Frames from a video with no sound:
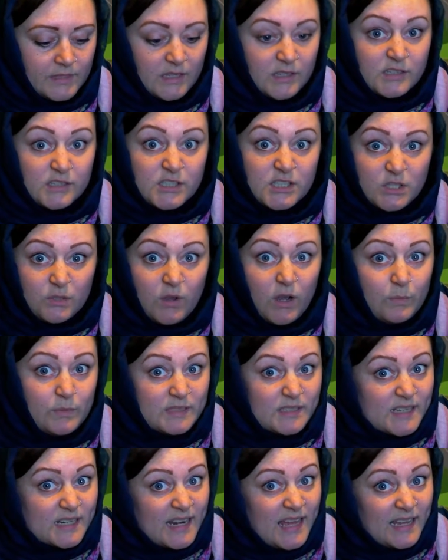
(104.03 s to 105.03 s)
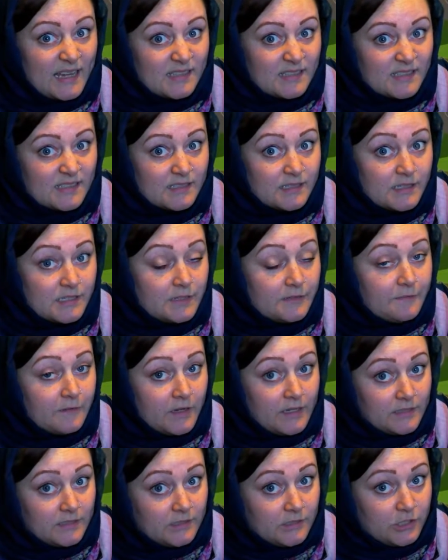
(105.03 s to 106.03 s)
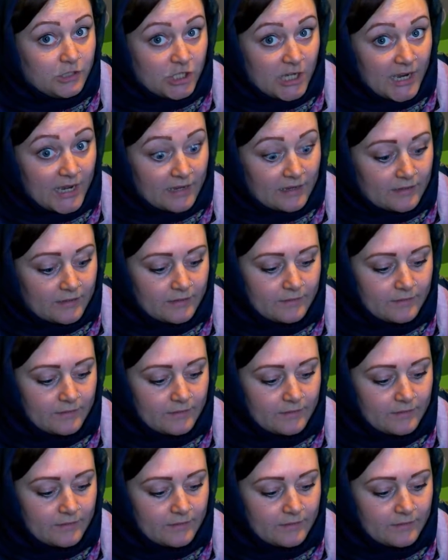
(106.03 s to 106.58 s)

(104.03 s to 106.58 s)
So I was glad to find Jack.